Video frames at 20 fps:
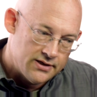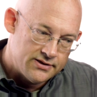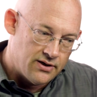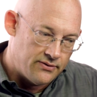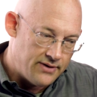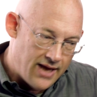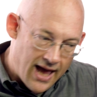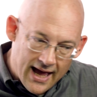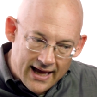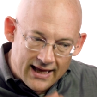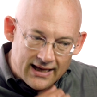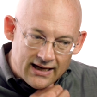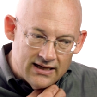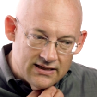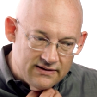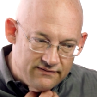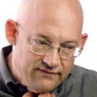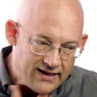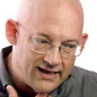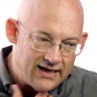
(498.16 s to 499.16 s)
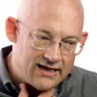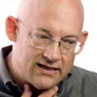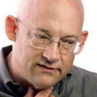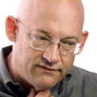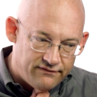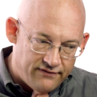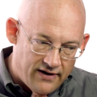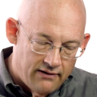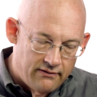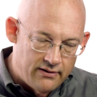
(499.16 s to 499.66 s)
So yeah, it is it
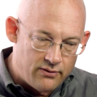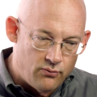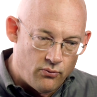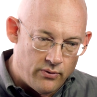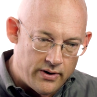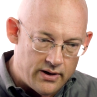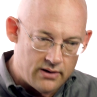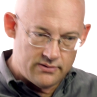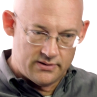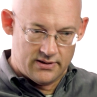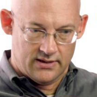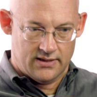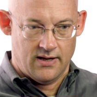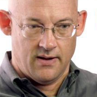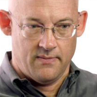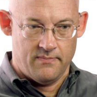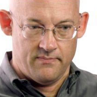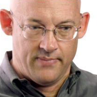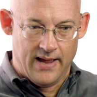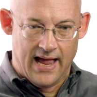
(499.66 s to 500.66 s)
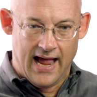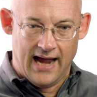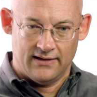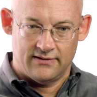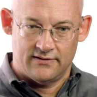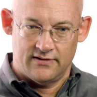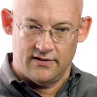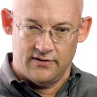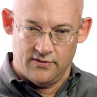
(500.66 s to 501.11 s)
is very weird to come back